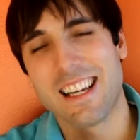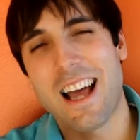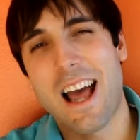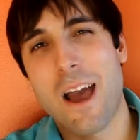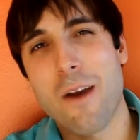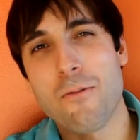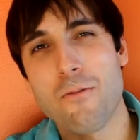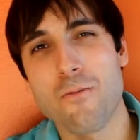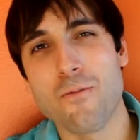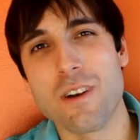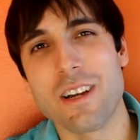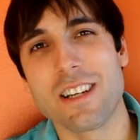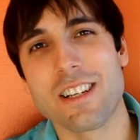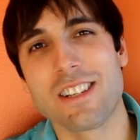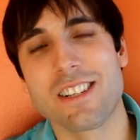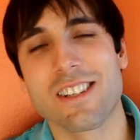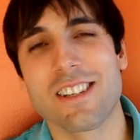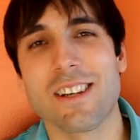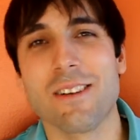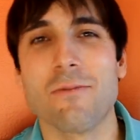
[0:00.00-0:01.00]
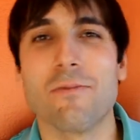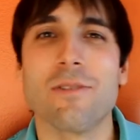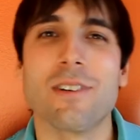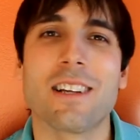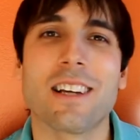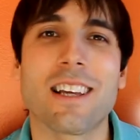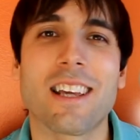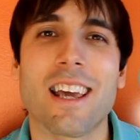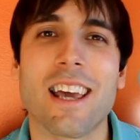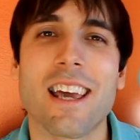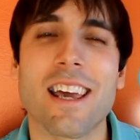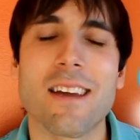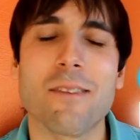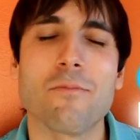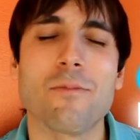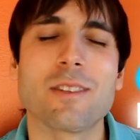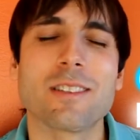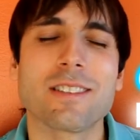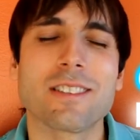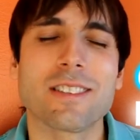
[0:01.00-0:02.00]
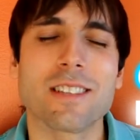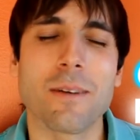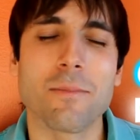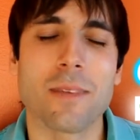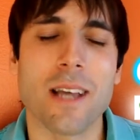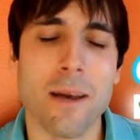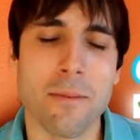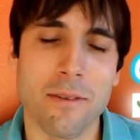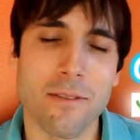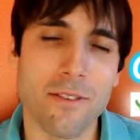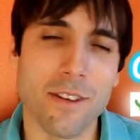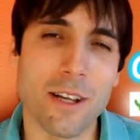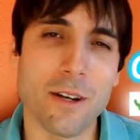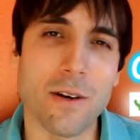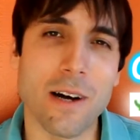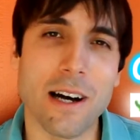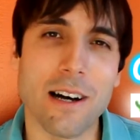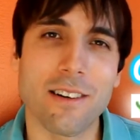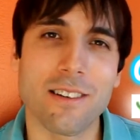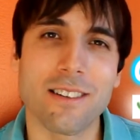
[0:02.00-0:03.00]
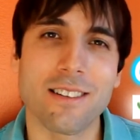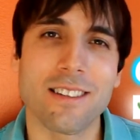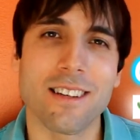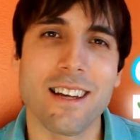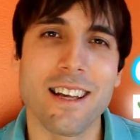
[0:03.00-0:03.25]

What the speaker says: I wish it would have came with some type of video out.